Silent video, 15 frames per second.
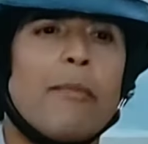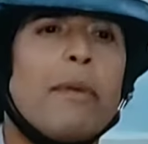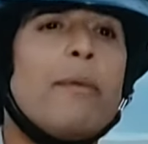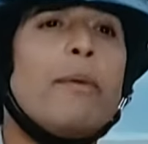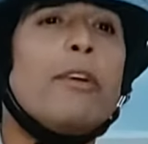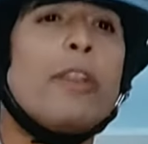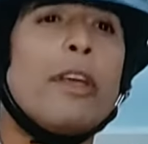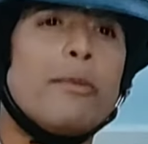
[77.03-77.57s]

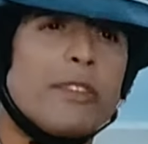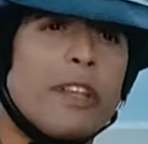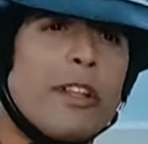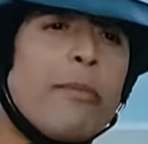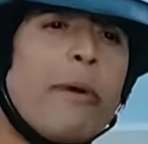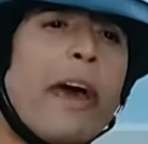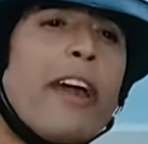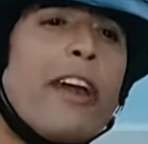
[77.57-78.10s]
maybe your name's on
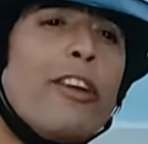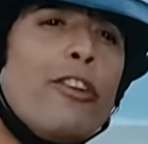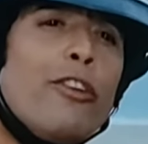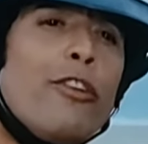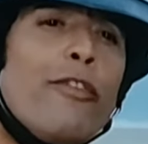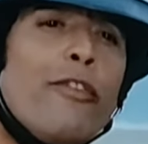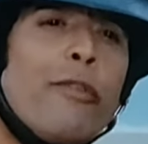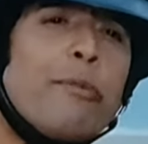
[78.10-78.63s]
the back of
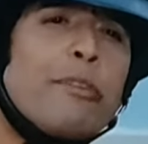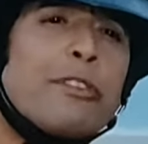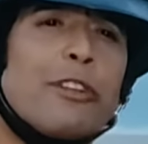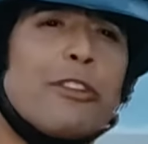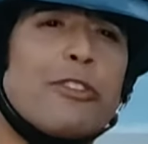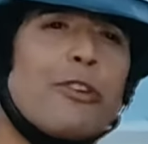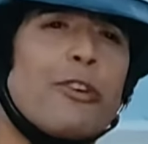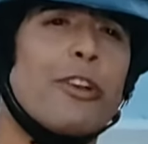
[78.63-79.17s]
your uniform, Mr.
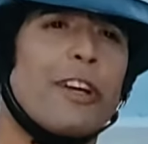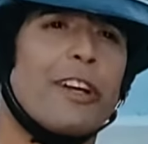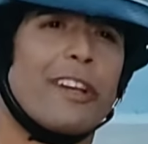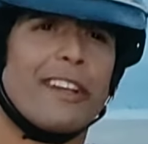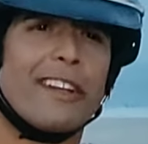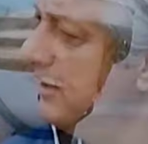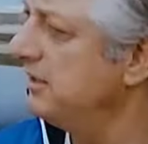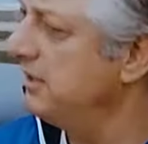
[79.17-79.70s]
Lasorda.
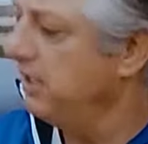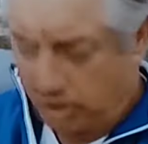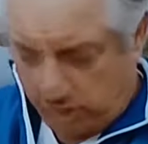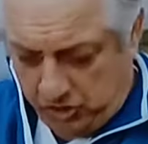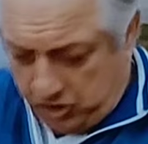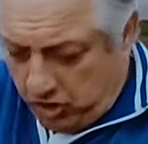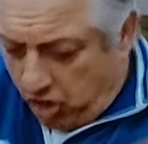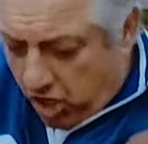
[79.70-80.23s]

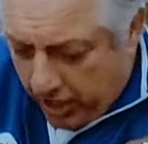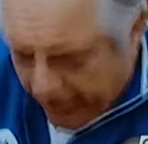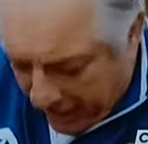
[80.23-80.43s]
Sure it